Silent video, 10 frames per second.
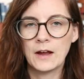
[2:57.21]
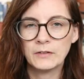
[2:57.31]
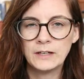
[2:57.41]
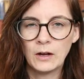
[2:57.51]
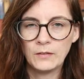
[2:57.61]

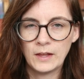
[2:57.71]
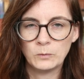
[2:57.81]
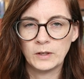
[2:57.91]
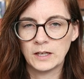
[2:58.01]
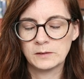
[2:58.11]
Every now and
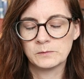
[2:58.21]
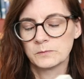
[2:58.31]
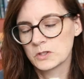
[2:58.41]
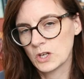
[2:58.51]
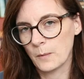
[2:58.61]
then when I
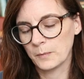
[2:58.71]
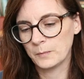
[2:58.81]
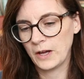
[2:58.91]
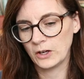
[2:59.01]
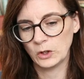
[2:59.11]
stop
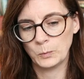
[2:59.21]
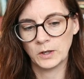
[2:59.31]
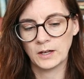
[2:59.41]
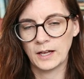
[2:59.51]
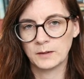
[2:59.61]
my
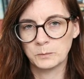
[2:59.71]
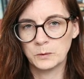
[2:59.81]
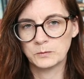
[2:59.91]
audiobook, I